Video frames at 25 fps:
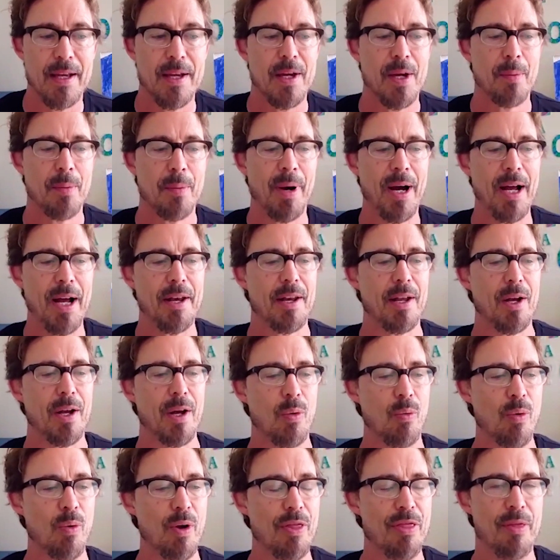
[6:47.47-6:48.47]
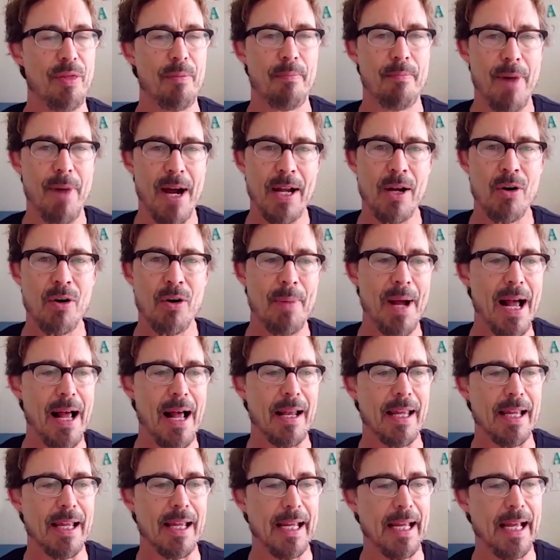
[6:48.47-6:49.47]
But with Michael
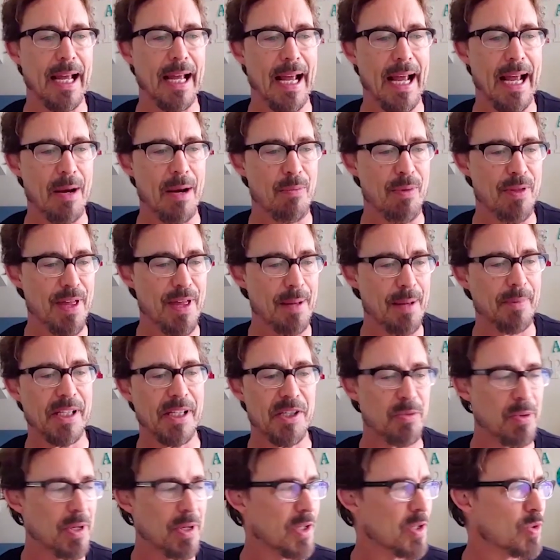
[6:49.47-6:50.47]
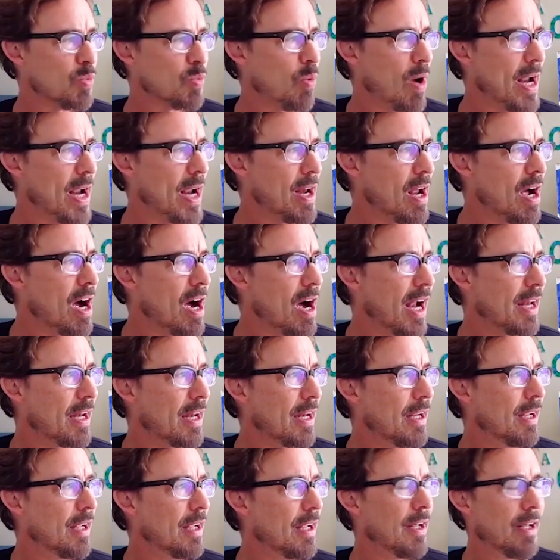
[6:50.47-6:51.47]
Malley and with Emily's Reasons Why Not,
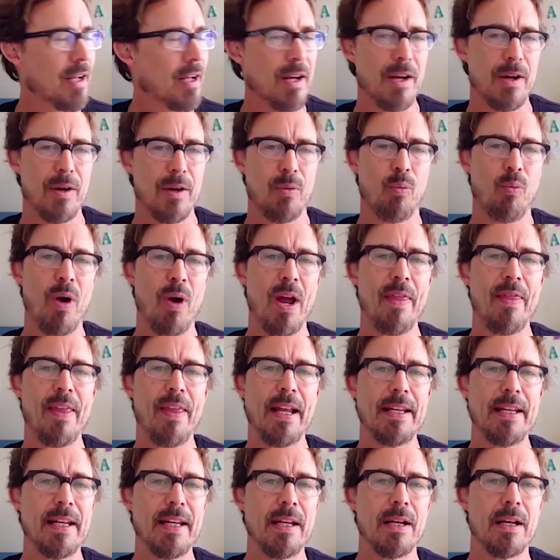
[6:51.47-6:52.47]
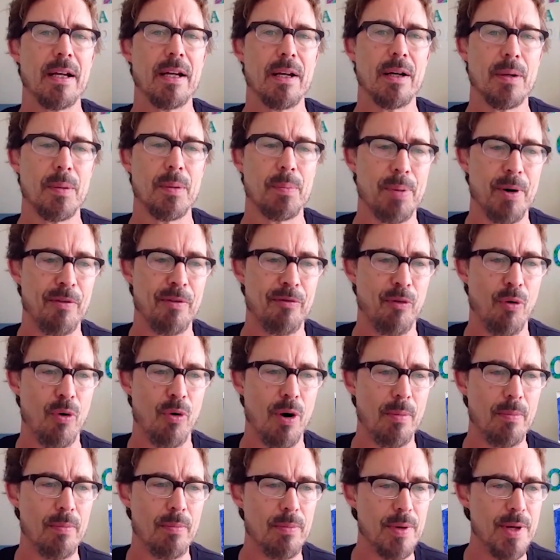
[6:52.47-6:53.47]
when they didn't
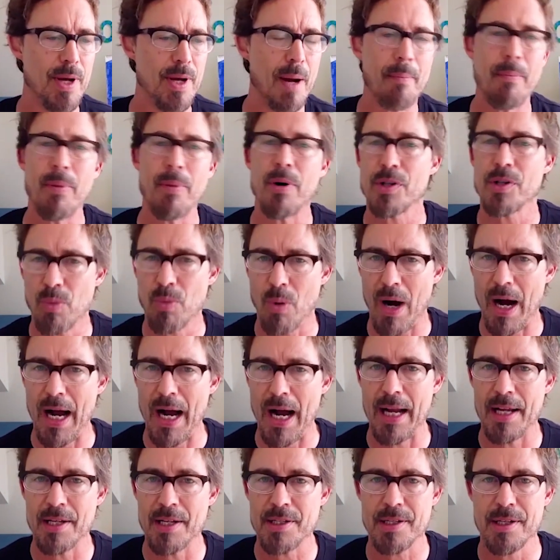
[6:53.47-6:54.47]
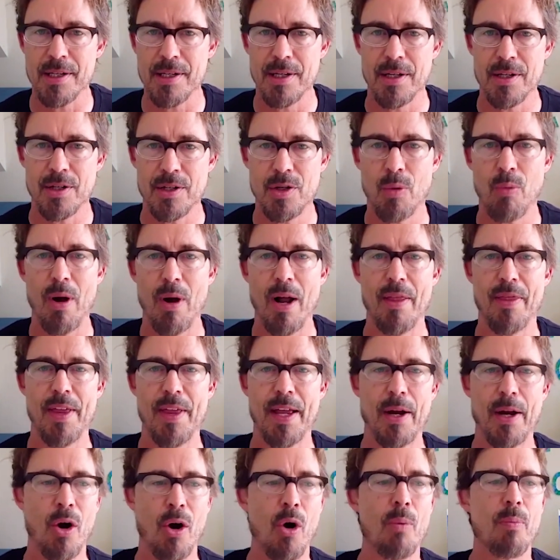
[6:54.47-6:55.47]
perform numbers wise to what
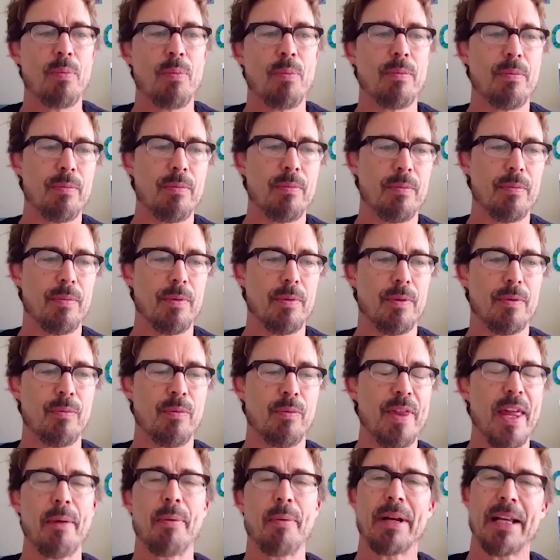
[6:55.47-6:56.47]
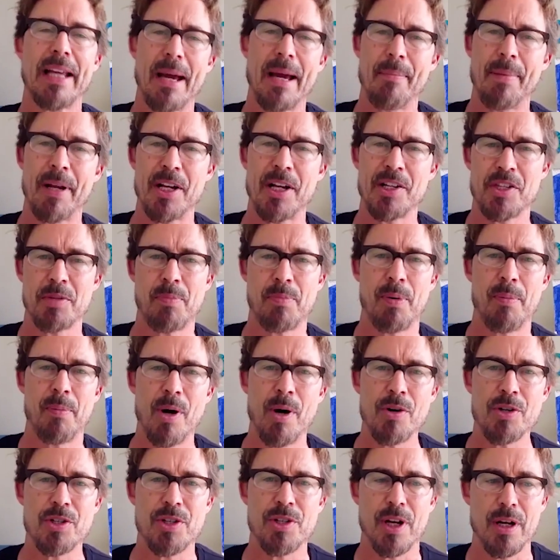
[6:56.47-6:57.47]
they'd hoped they would get because of
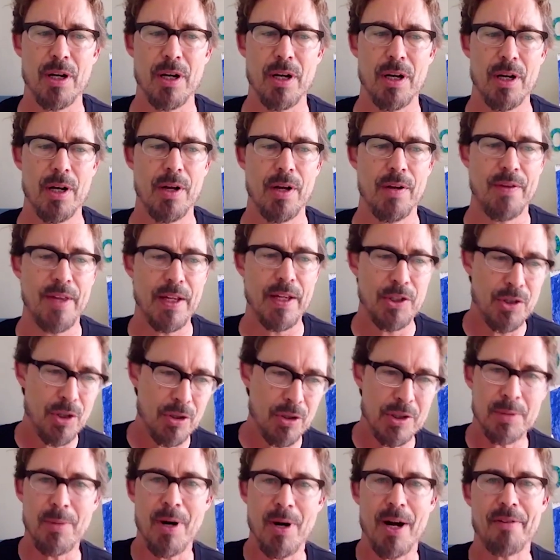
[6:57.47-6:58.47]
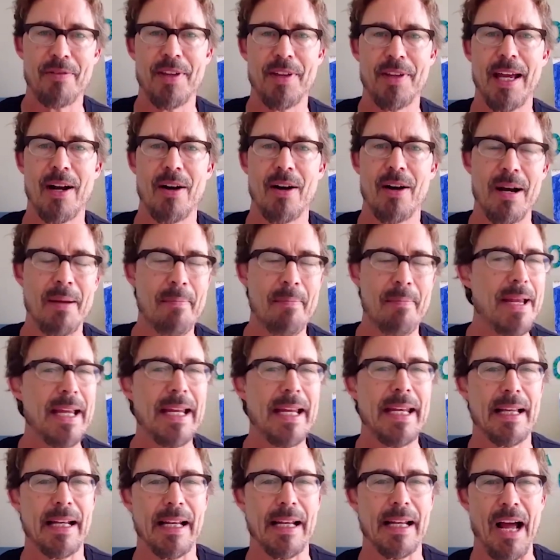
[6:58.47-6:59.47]
promotion, they took them off the air immediately.